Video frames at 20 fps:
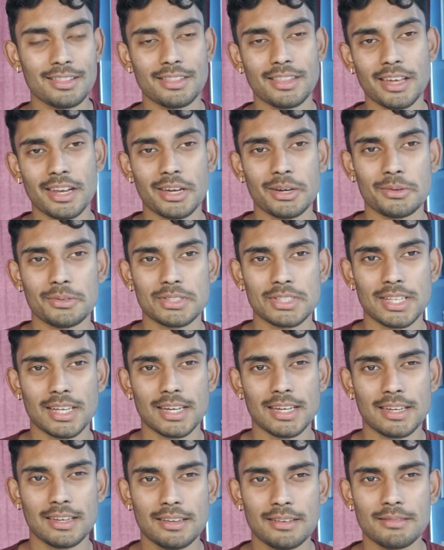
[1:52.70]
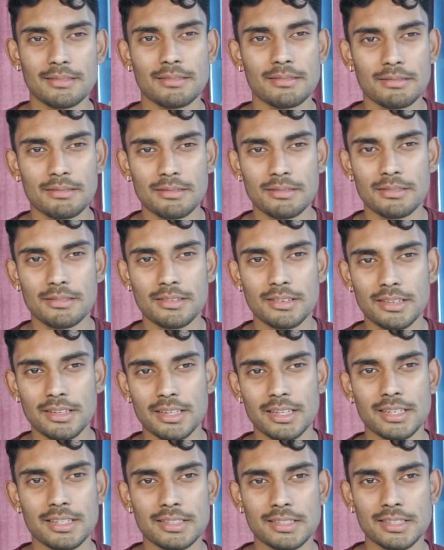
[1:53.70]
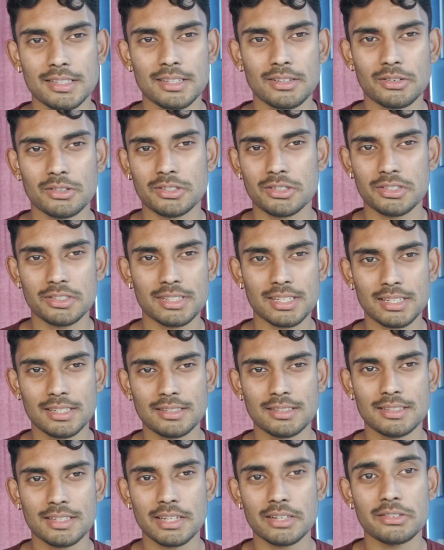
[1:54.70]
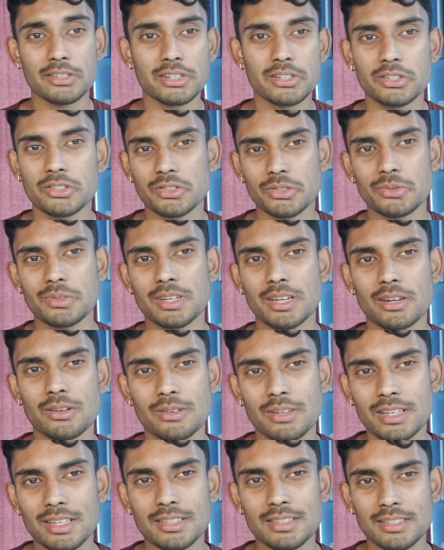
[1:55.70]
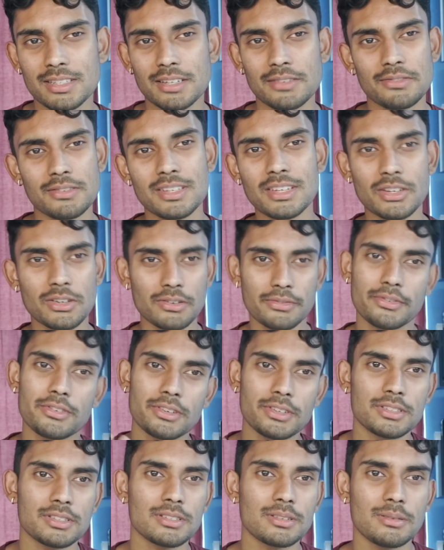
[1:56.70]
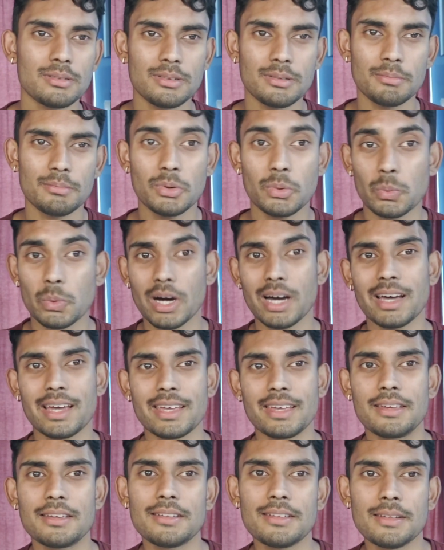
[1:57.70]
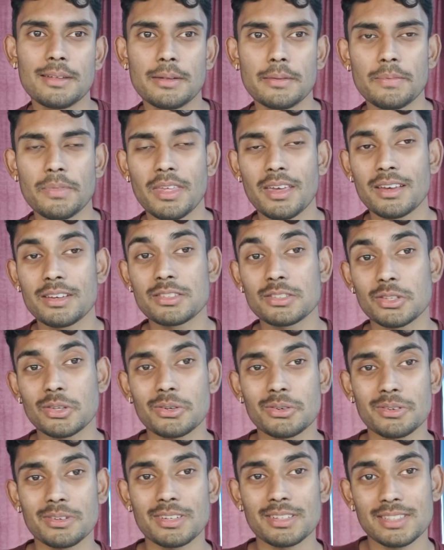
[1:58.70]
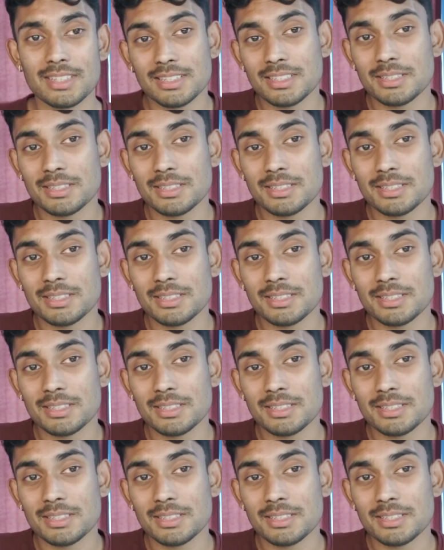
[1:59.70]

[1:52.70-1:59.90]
that I was like, gazing or just like staring or zoning out, it's definitely good for us. But why? So it's